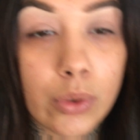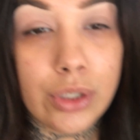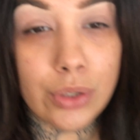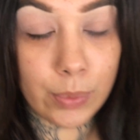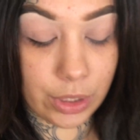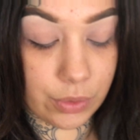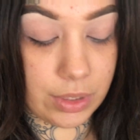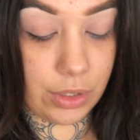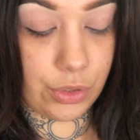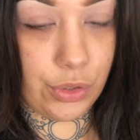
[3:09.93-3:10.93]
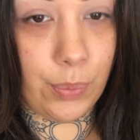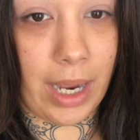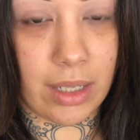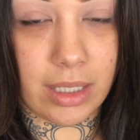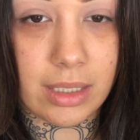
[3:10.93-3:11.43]
going to be using two
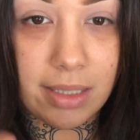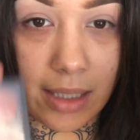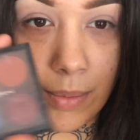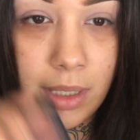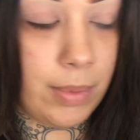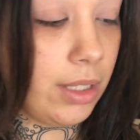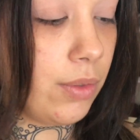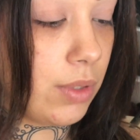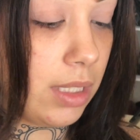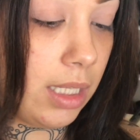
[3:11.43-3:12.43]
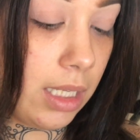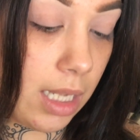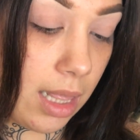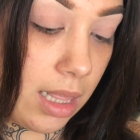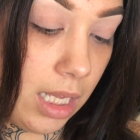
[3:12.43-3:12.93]
palettes. I'm going to be
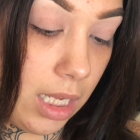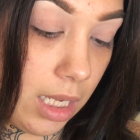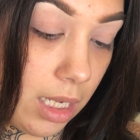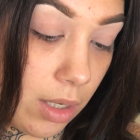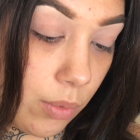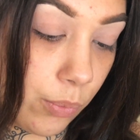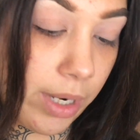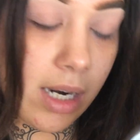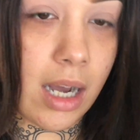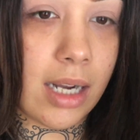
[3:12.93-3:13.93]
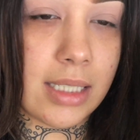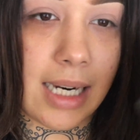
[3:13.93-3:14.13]
using the Red Hot